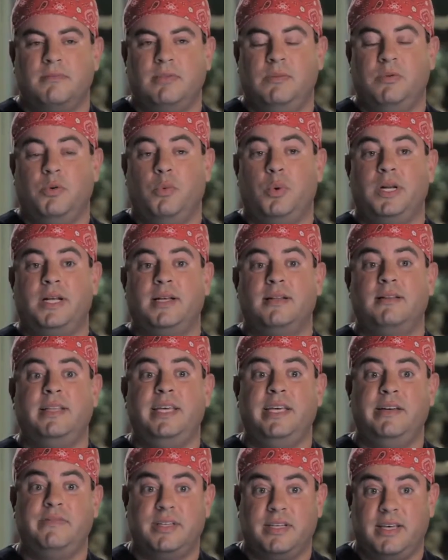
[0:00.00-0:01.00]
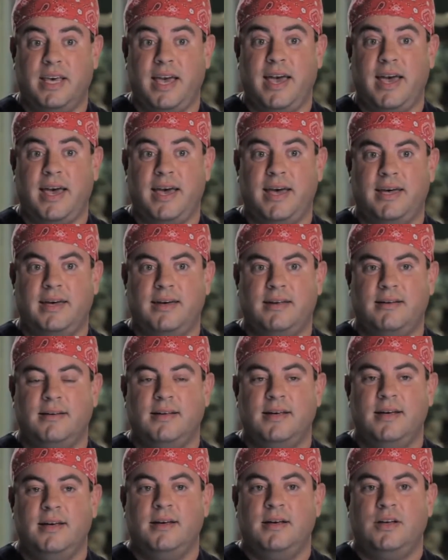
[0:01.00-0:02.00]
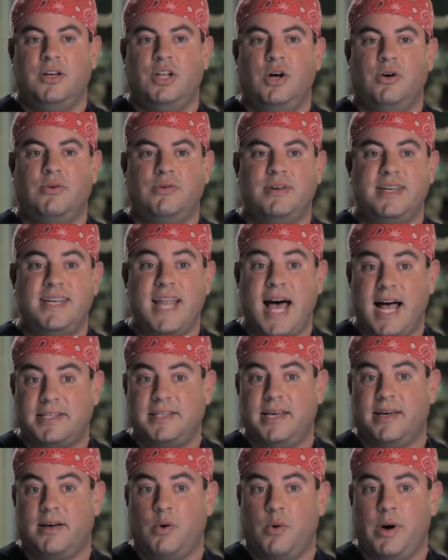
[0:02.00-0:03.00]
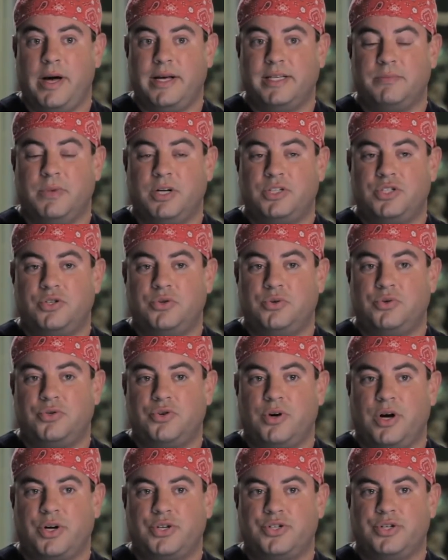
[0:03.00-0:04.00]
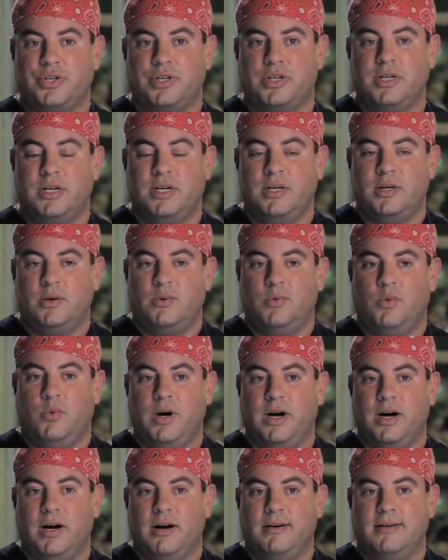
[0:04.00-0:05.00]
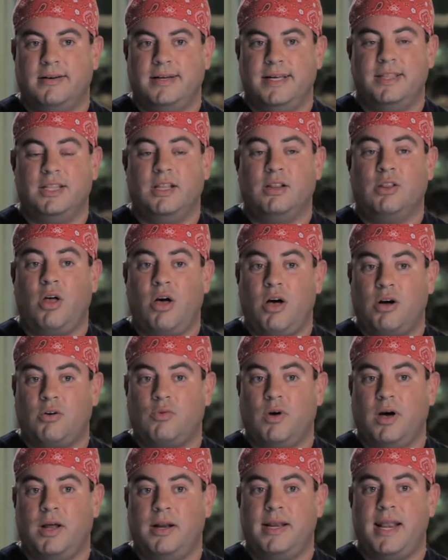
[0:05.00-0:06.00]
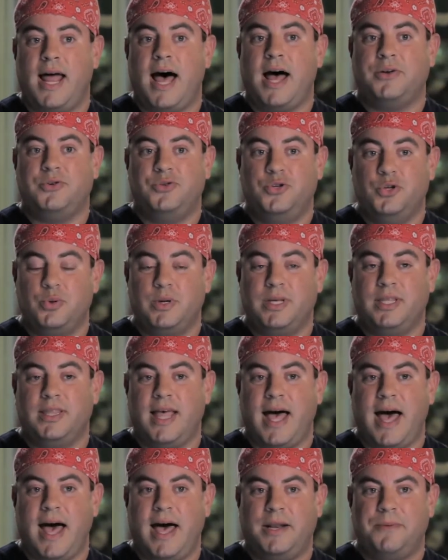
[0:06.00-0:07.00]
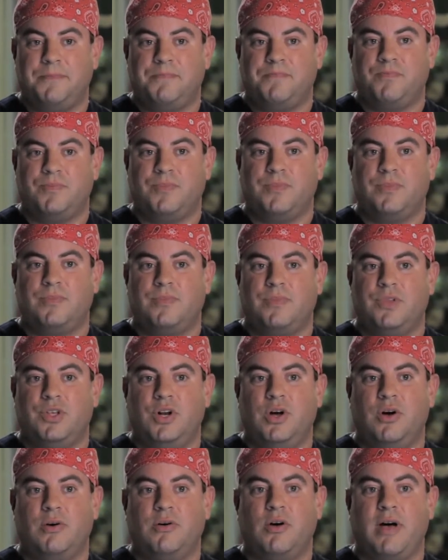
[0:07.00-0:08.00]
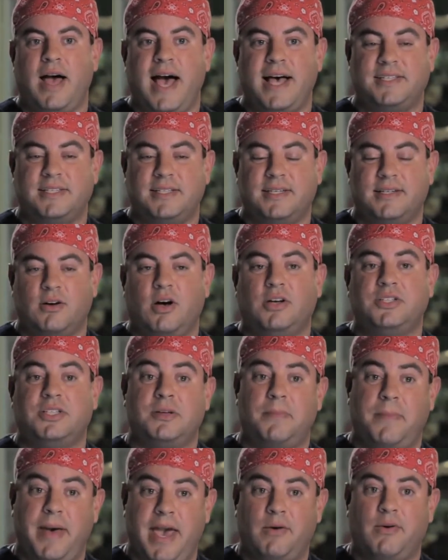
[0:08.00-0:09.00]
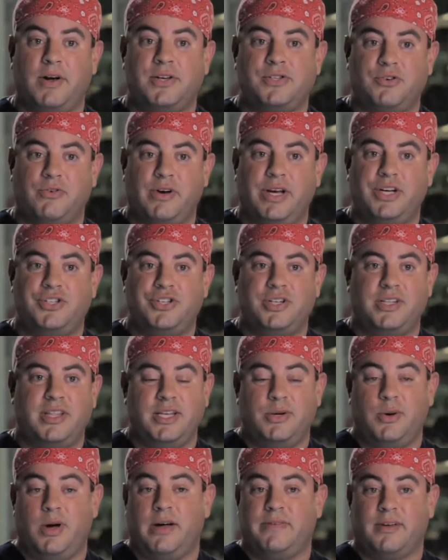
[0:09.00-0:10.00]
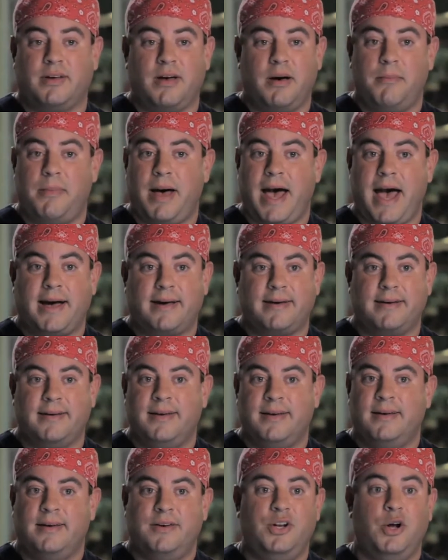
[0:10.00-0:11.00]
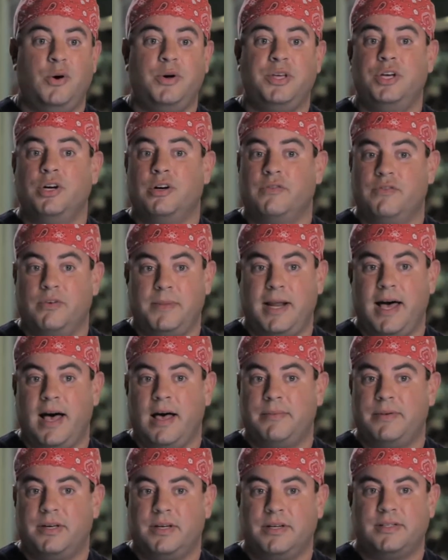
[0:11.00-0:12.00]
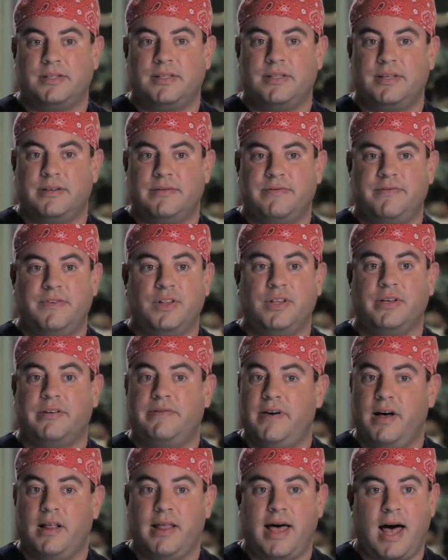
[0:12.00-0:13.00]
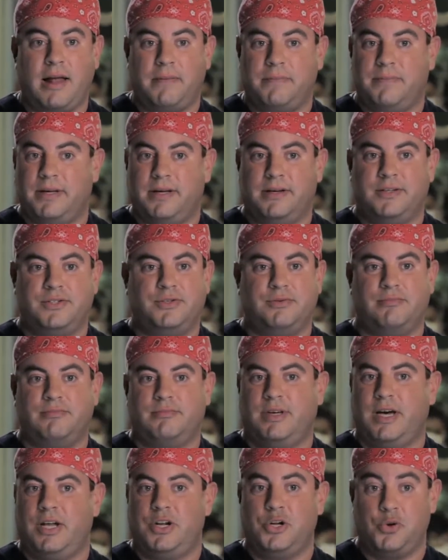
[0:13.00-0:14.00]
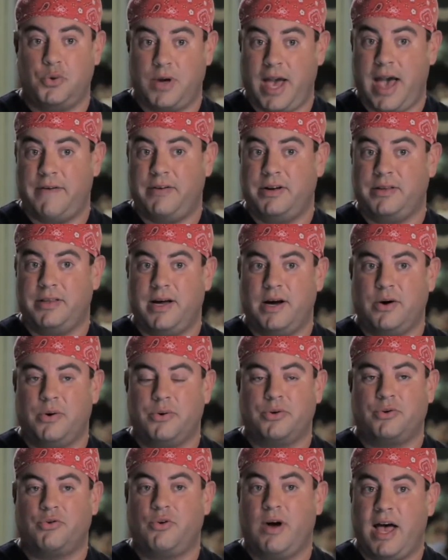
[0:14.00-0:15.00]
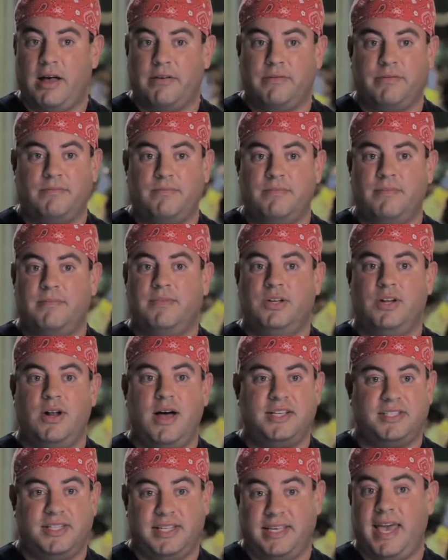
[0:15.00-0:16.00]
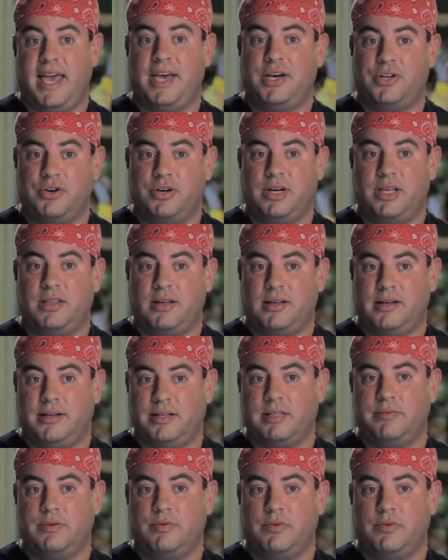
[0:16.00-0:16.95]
People want to leave decay and not take away as much tooth structure, where in the long run not doing that causes a bad restoration, and then you have to come back a year from now because the filling fell out because you've got a new cavity there, or the crown has decay underneath it, needs to be